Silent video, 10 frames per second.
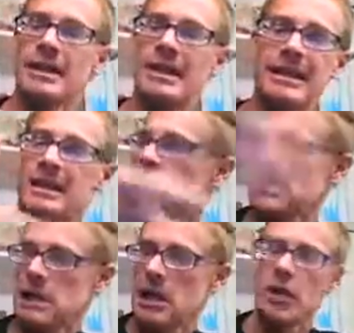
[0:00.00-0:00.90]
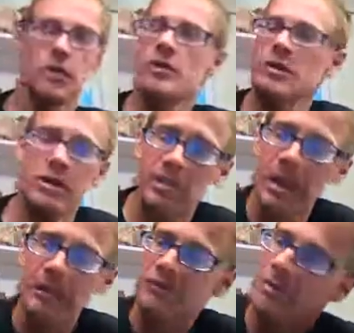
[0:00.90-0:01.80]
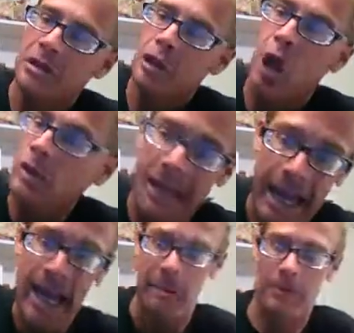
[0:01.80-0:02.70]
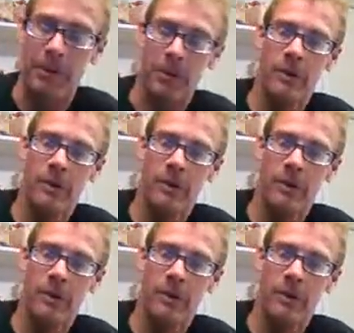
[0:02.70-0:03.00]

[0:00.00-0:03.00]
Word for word: the idiot is none other than somebody from his own camp.